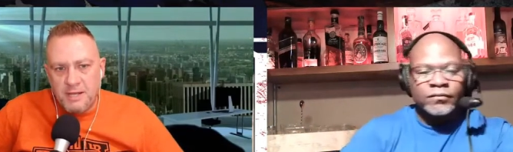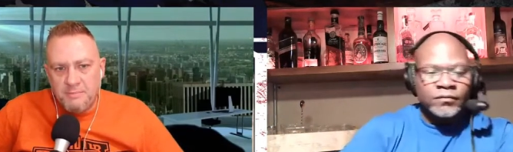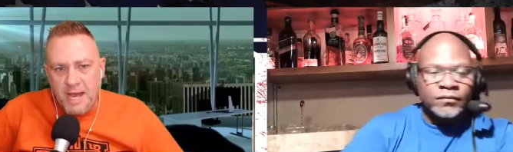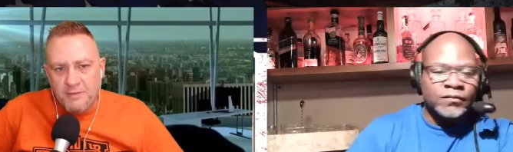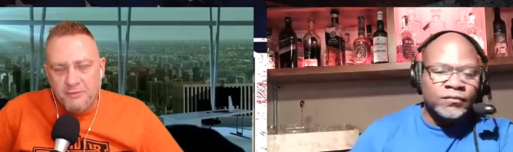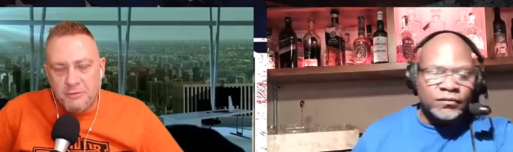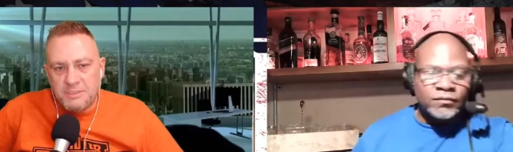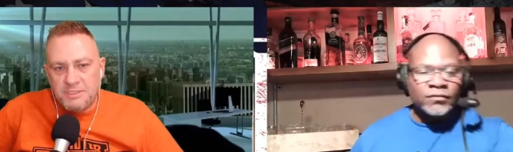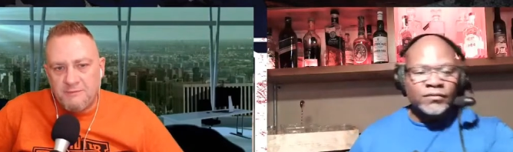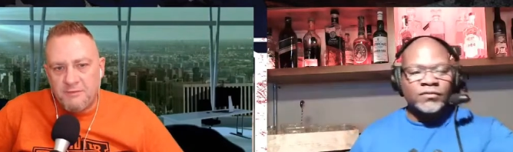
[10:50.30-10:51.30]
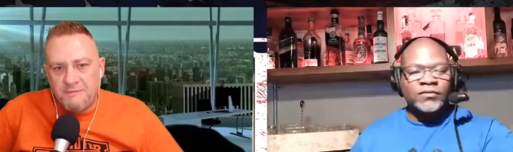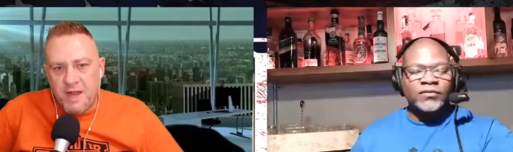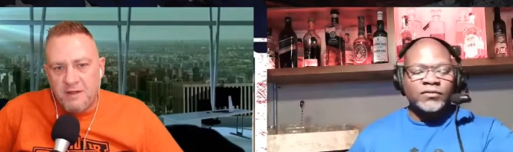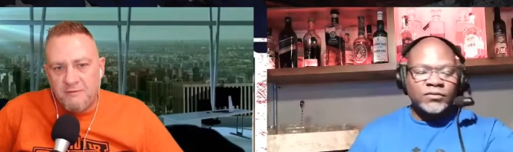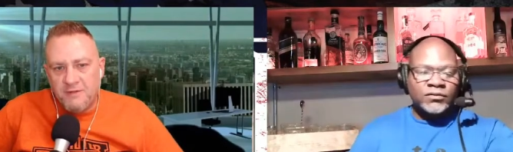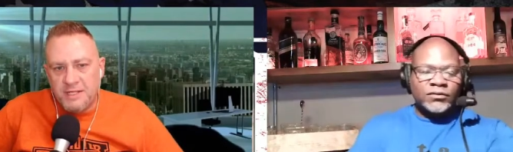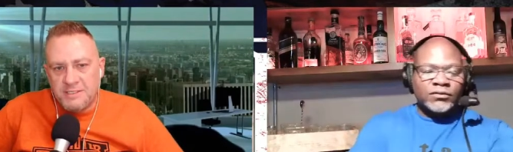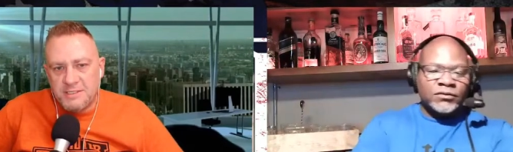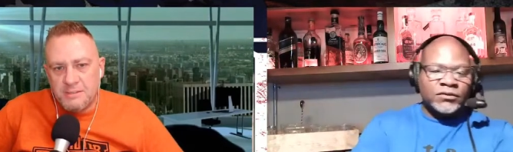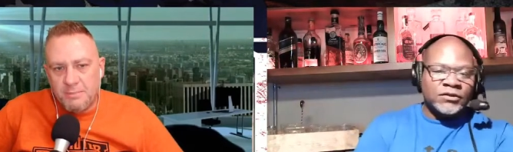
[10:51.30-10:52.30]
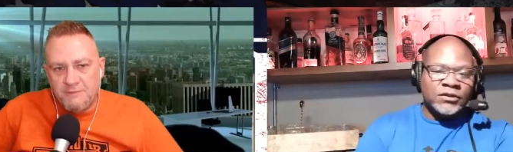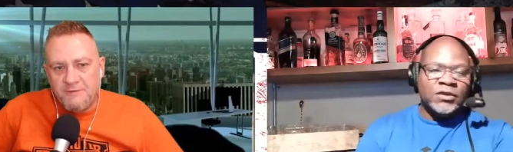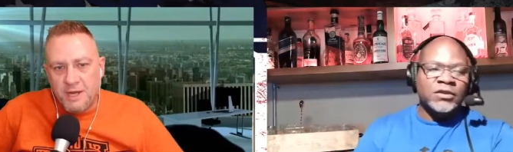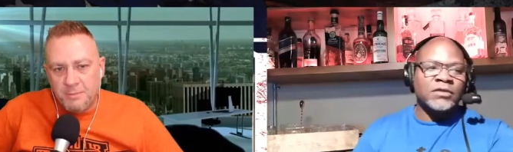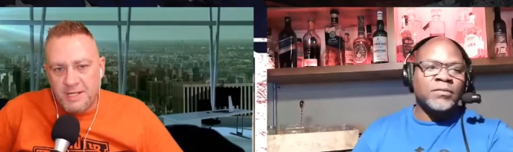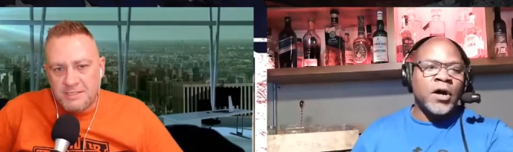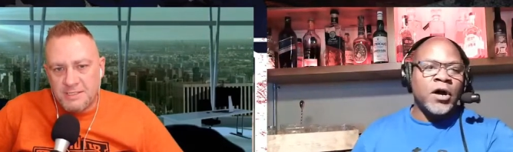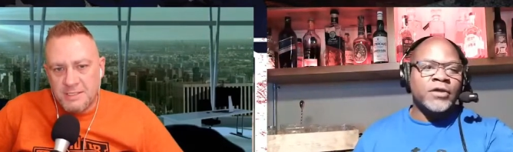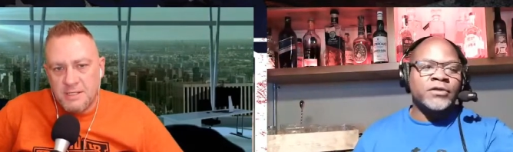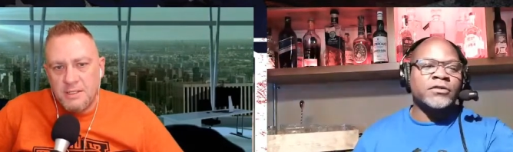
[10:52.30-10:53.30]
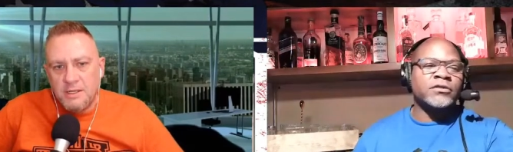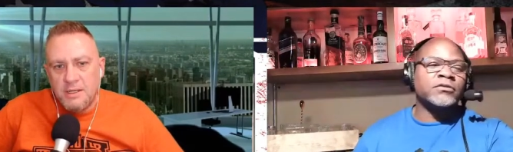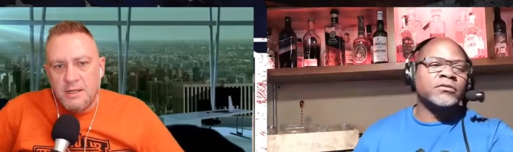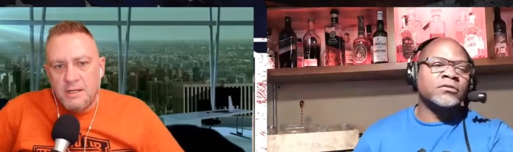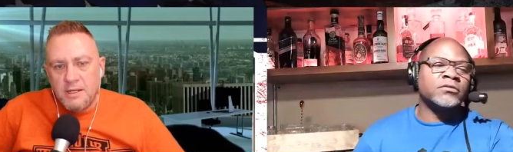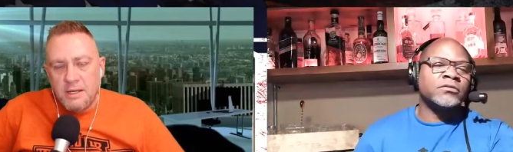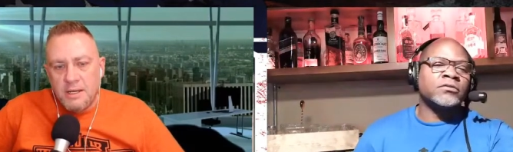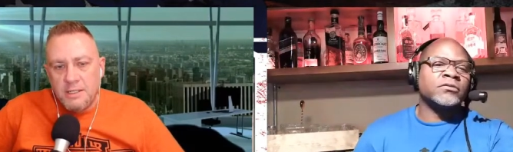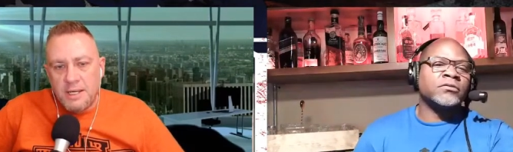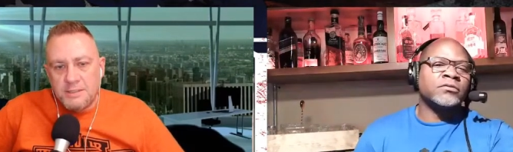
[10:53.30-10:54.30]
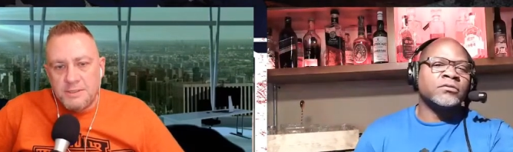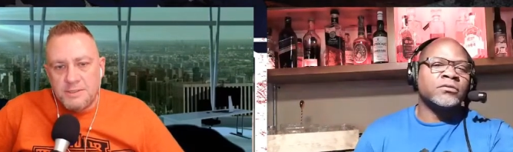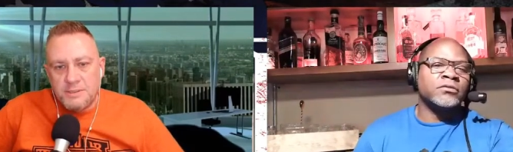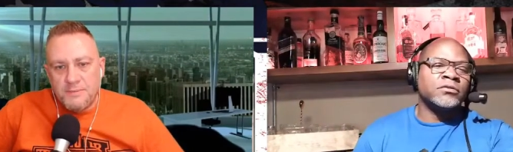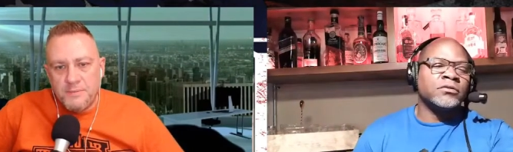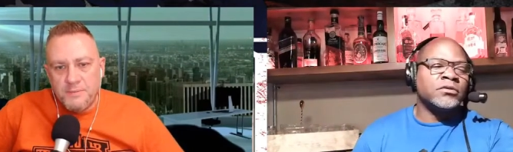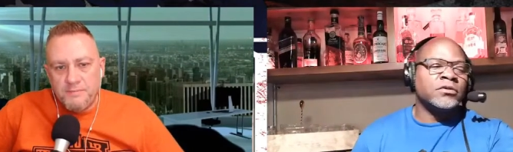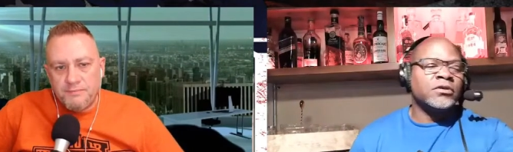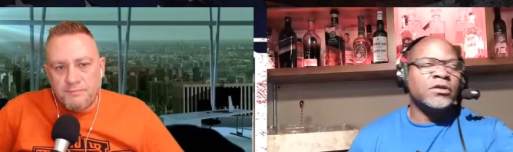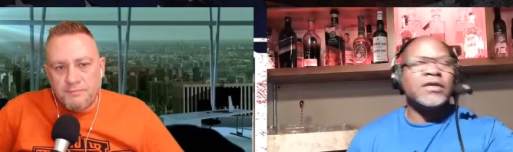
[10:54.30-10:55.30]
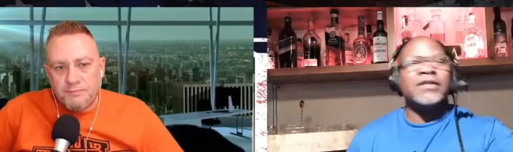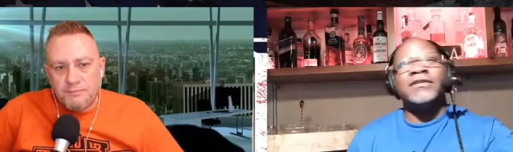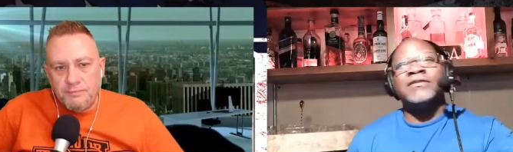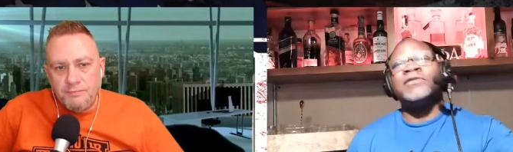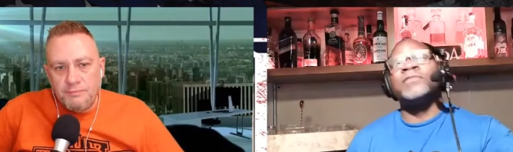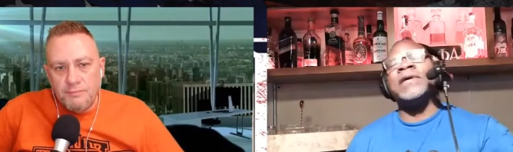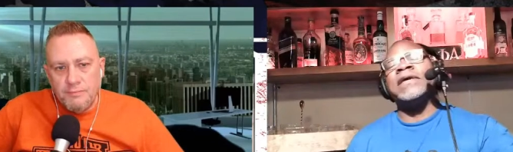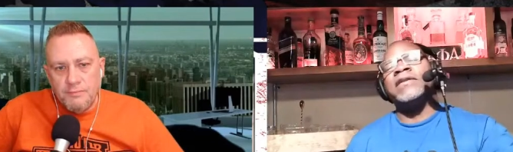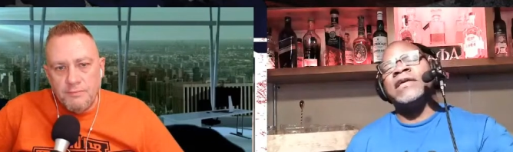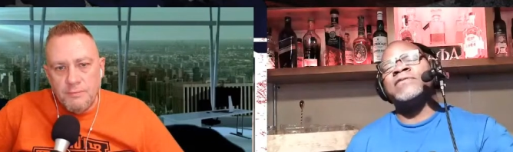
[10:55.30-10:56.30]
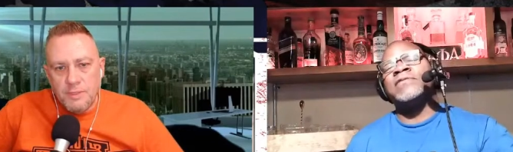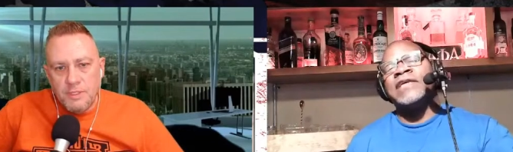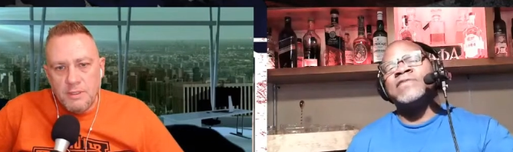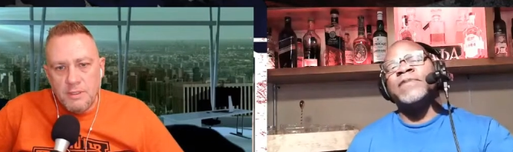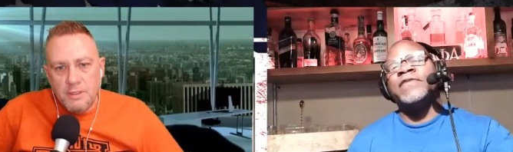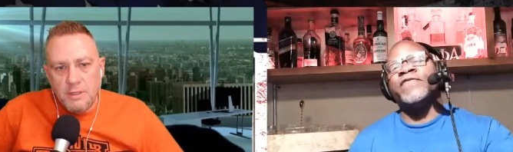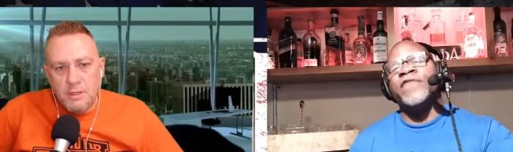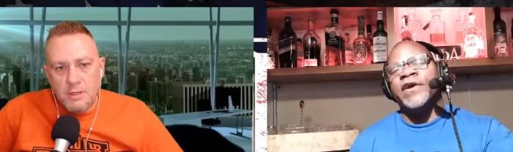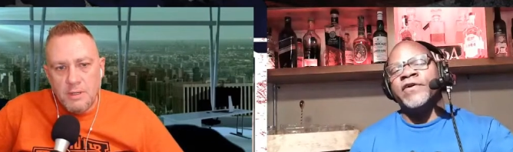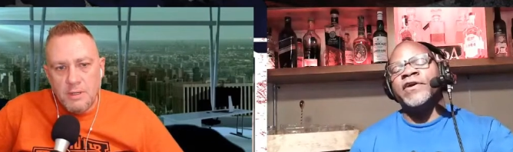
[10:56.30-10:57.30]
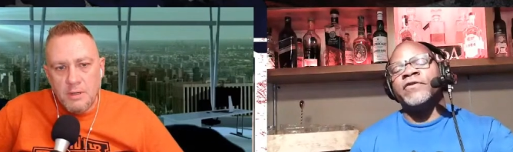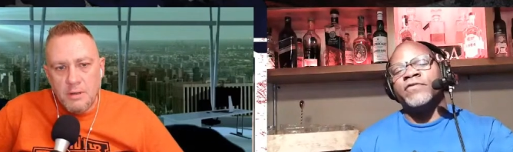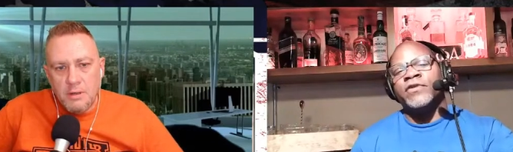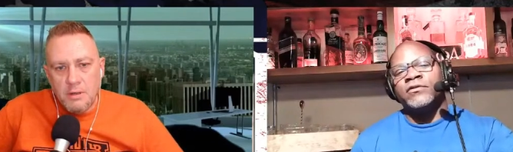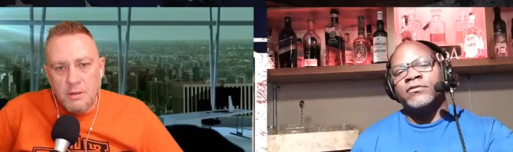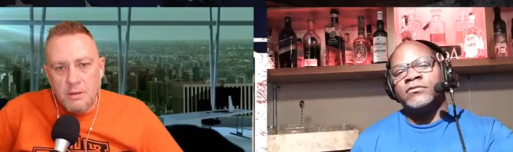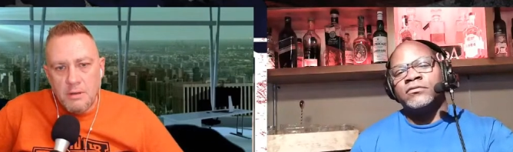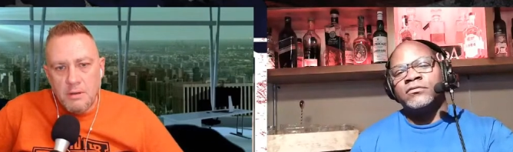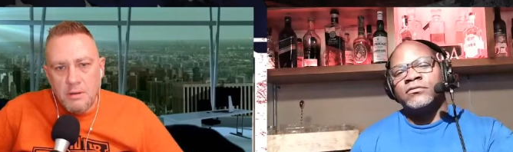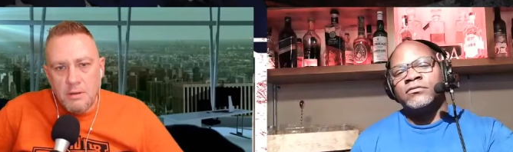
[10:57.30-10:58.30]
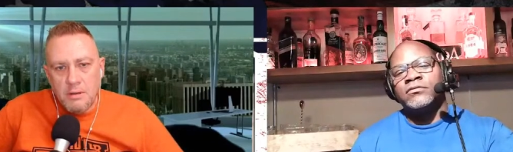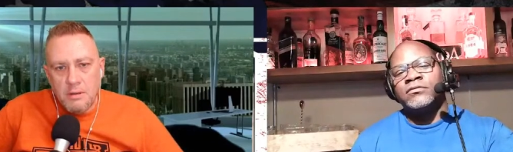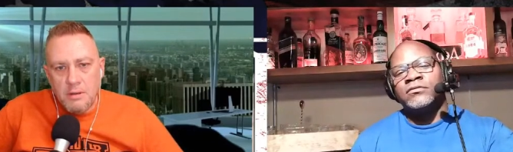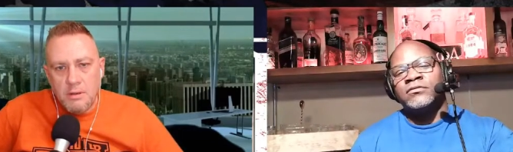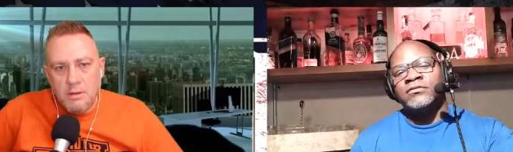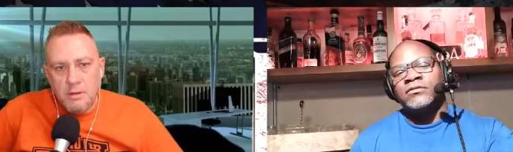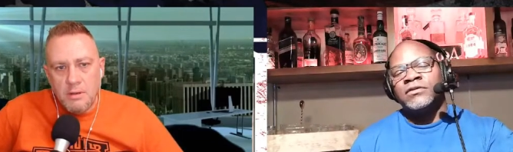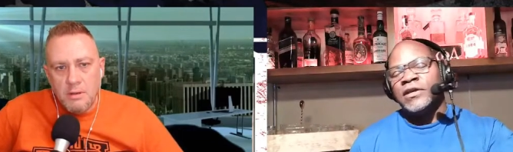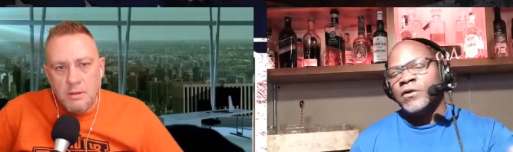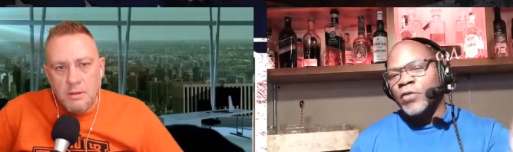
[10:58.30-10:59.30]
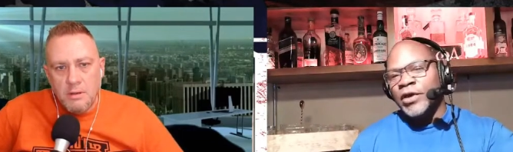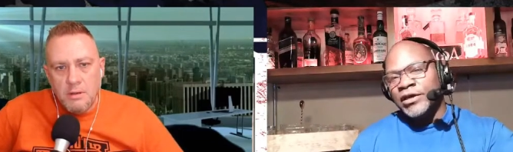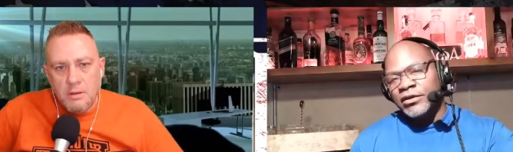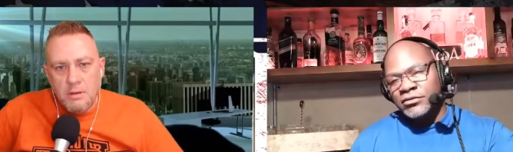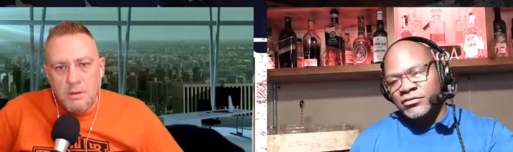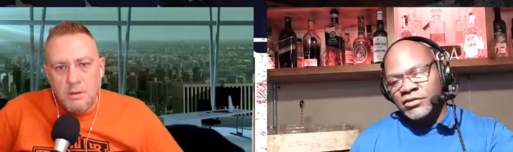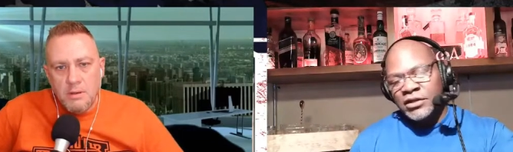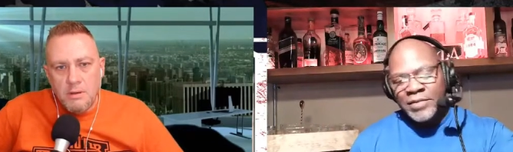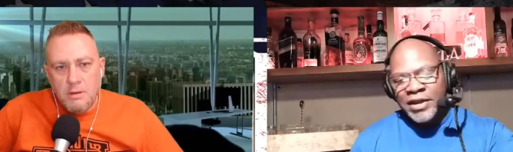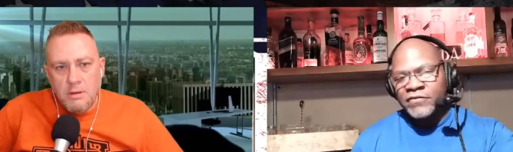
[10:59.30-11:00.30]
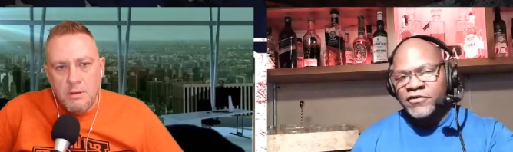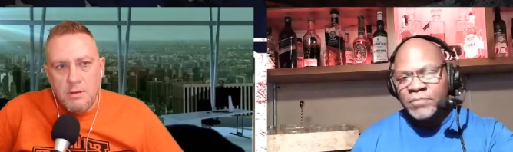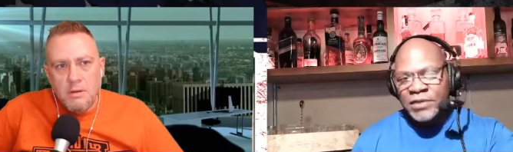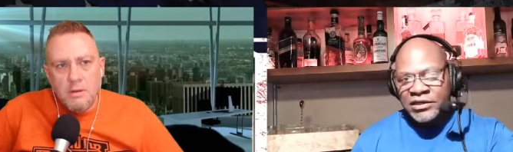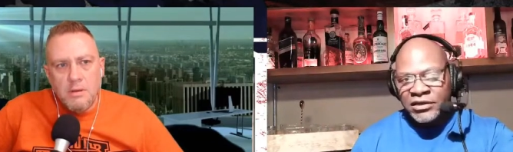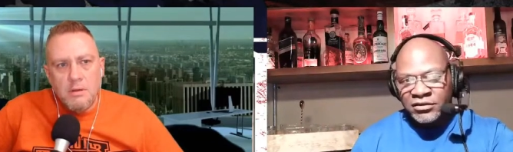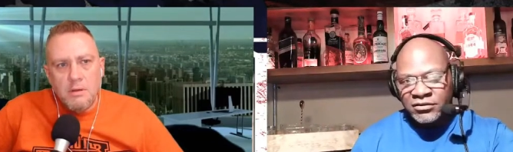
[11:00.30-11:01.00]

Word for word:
Speaker 1: and bathrooms, several fireplaces. Fireplaces. yes.
Speaker 2: To be let's let's be fair here though. In a way, in a manner of speaking.